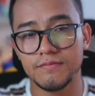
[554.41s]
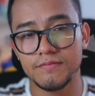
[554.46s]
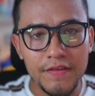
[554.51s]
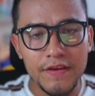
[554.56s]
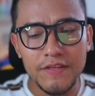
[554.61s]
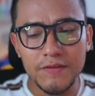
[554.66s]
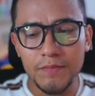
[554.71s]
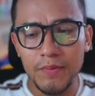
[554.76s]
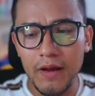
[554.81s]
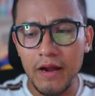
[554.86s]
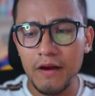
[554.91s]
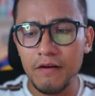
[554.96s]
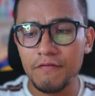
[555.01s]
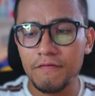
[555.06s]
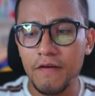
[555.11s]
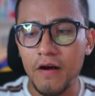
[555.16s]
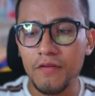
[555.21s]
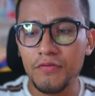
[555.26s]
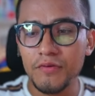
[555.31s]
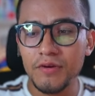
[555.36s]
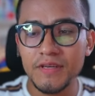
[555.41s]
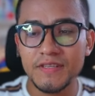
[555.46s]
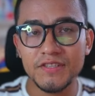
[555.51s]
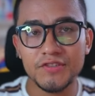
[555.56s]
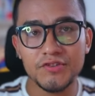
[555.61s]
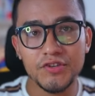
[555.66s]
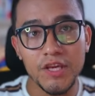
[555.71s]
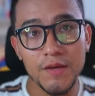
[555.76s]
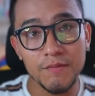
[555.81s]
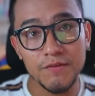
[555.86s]
In this part, Foundry
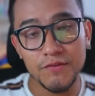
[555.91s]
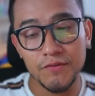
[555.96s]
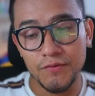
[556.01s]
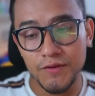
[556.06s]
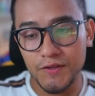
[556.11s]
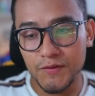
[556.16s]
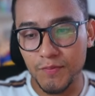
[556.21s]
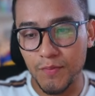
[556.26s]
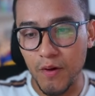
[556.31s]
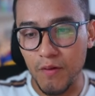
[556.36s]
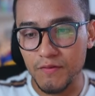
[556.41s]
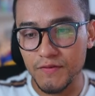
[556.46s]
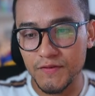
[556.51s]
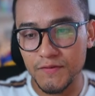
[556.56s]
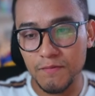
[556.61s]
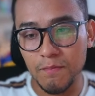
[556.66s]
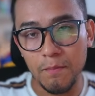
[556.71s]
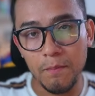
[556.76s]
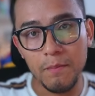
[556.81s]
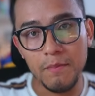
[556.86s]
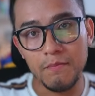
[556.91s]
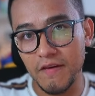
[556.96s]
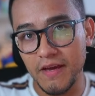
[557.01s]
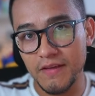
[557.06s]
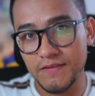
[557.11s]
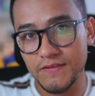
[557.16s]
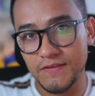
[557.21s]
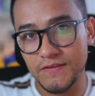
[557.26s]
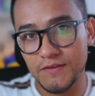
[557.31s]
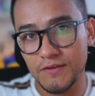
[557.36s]
streams response
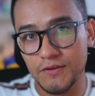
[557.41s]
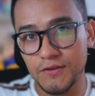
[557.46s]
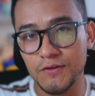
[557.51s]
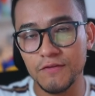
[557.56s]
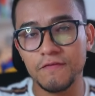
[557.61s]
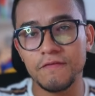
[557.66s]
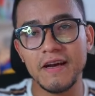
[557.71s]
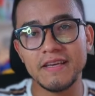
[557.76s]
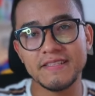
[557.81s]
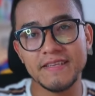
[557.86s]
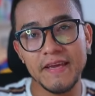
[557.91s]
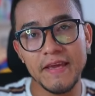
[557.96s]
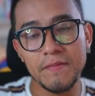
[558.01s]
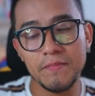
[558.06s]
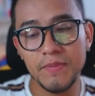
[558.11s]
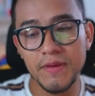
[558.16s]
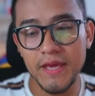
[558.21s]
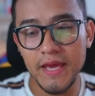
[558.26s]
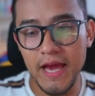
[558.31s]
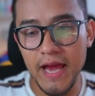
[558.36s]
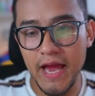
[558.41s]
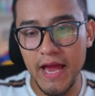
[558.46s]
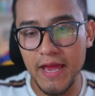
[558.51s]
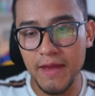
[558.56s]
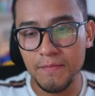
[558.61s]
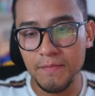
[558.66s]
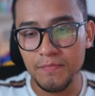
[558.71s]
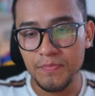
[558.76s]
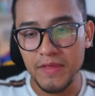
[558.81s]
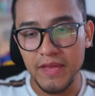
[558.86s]
events to
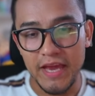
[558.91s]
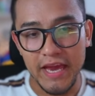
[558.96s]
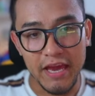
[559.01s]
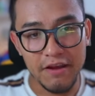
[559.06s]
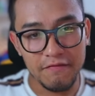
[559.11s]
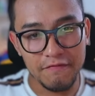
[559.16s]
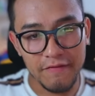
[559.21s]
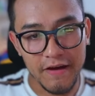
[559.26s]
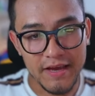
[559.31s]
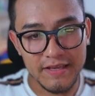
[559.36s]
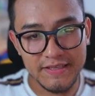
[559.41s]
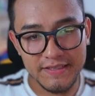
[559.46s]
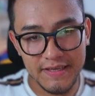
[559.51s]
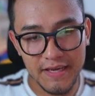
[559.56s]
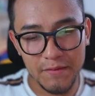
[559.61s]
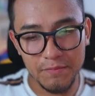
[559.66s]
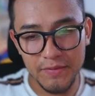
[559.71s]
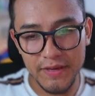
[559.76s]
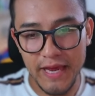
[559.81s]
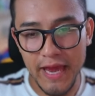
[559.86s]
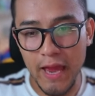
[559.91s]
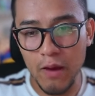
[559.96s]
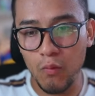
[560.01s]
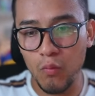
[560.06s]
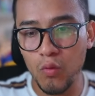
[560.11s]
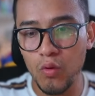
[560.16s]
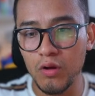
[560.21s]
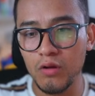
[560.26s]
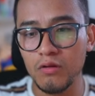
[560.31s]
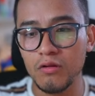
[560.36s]
FastAPI, and
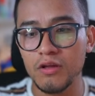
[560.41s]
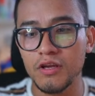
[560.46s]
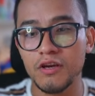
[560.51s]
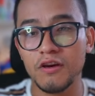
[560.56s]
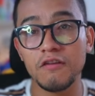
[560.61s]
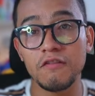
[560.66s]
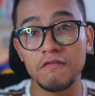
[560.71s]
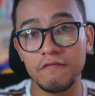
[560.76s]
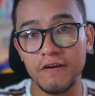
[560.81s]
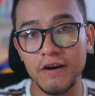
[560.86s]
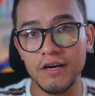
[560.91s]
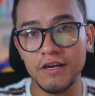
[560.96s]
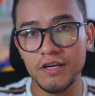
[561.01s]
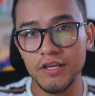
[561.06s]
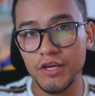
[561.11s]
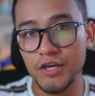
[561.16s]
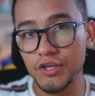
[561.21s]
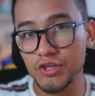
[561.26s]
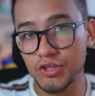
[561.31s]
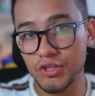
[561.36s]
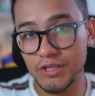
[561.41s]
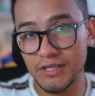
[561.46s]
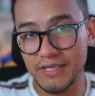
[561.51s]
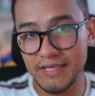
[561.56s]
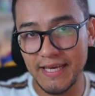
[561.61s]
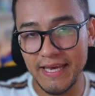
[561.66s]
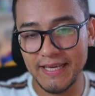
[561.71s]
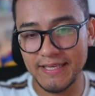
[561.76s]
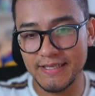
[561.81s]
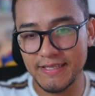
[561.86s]
FastAPI will convert each
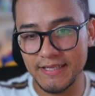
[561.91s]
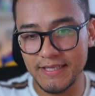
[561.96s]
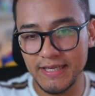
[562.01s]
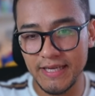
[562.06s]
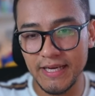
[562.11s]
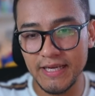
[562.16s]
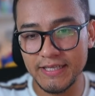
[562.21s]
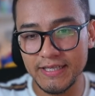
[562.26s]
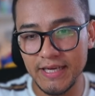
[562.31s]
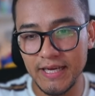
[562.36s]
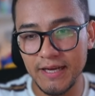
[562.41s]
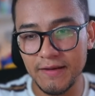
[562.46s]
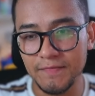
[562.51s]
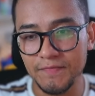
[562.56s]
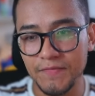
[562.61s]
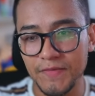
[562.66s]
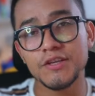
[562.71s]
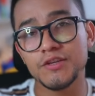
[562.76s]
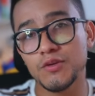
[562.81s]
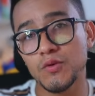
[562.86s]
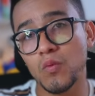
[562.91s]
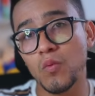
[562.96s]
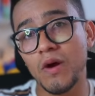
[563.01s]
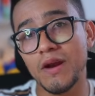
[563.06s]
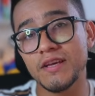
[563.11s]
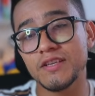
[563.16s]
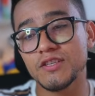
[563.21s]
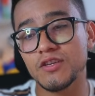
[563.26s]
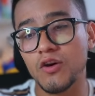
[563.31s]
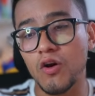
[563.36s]
text delta into
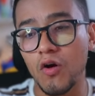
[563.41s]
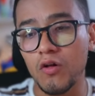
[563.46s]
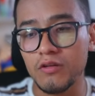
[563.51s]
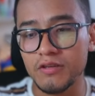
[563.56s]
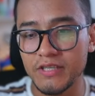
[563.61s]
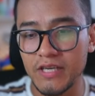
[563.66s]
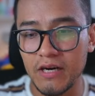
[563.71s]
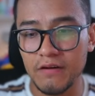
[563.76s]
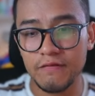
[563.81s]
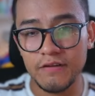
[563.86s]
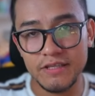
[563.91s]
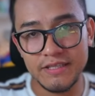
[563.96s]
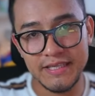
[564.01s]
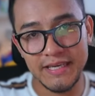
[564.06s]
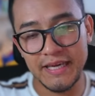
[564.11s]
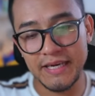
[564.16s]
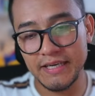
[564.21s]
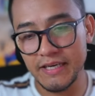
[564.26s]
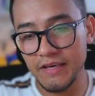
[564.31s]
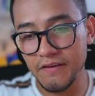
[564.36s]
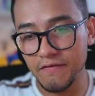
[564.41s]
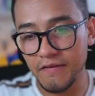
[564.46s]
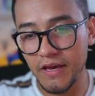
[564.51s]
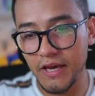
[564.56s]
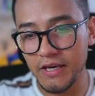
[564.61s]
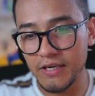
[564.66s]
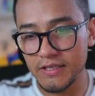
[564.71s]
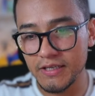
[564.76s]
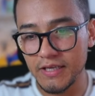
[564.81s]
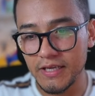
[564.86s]
what is called server send
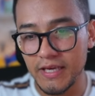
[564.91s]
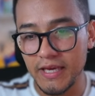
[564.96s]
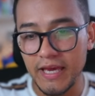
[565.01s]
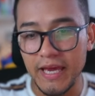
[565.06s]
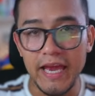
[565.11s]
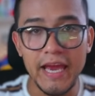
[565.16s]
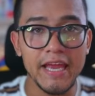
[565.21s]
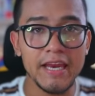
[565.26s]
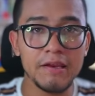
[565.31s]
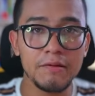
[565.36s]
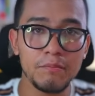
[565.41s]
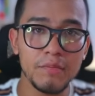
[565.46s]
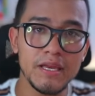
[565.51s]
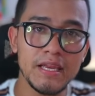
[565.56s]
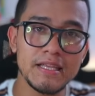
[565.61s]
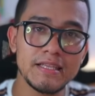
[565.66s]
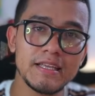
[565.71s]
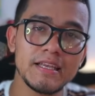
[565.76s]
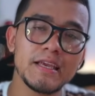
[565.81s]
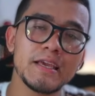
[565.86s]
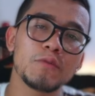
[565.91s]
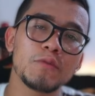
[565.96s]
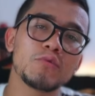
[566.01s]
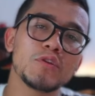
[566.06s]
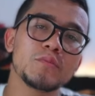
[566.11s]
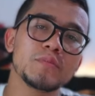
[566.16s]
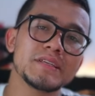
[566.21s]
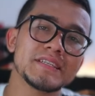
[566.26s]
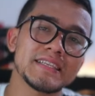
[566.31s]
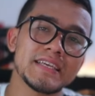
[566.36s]
event, and immediately it
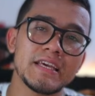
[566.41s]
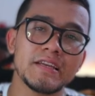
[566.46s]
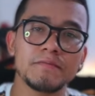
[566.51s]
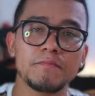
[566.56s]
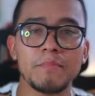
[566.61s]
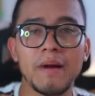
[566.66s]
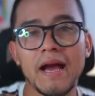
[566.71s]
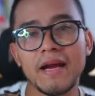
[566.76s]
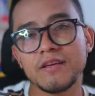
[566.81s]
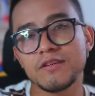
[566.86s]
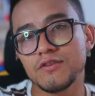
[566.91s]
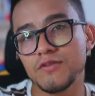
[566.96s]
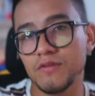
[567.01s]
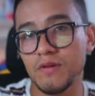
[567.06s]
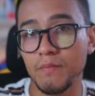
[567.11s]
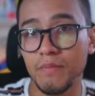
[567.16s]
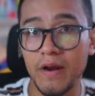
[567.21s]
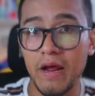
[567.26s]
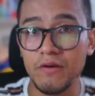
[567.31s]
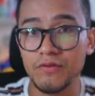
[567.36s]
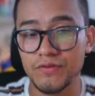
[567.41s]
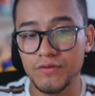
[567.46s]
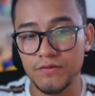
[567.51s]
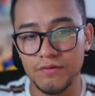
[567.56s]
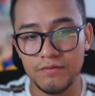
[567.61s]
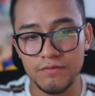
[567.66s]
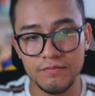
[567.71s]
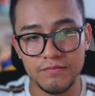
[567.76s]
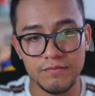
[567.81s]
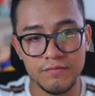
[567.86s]
will be sent back to the
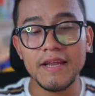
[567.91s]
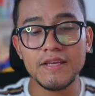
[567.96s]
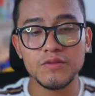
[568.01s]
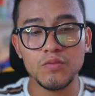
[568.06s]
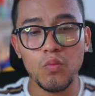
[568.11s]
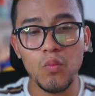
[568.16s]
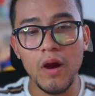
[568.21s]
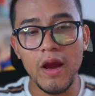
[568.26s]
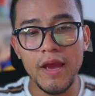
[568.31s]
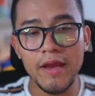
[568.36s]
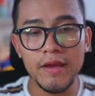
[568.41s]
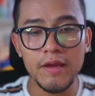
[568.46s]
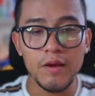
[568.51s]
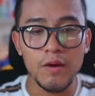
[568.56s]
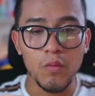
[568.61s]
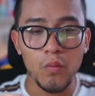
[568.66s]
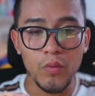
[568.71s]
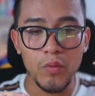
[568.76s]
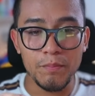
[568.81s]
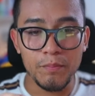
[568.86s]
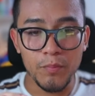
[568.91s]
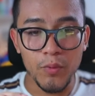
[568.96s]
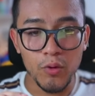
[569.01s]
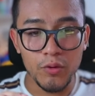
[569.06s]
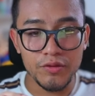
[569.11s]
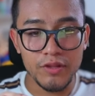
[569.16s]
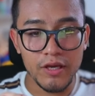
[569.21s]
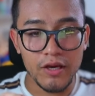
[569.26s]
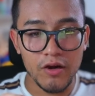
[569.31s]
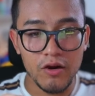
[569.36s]
browser. That is why we
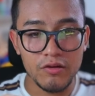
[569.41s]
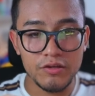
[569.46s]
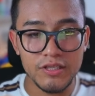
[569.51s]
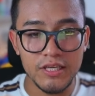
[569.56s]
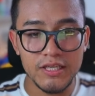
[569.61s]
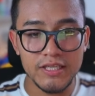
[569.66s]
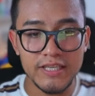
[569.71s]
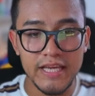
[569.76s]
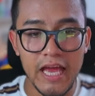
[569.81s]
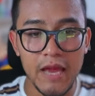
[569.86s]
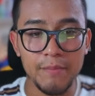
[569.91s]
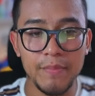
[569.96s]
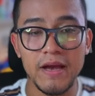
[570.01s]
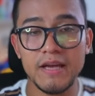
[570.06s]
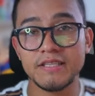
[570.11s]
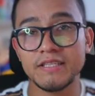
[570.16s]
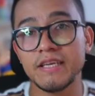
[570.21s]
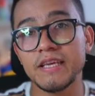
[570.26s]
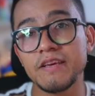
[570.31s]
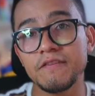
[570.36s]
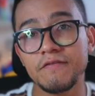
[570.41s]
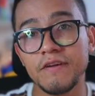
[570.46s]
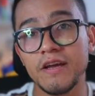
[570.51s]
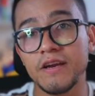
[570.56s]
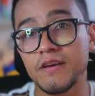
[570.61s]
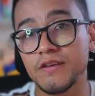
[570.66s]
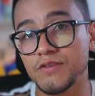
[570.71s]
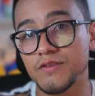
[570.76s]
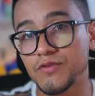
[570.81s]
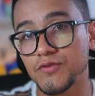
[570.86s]
put the content type as
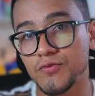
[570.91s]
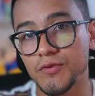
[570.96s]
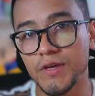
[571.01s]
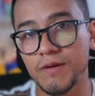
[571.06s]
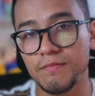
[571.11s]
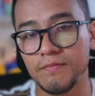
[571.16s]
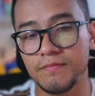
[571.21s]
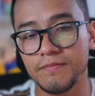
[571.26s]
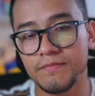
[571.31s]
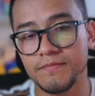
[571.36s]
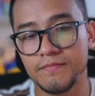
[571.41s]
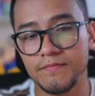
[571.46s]
event stream.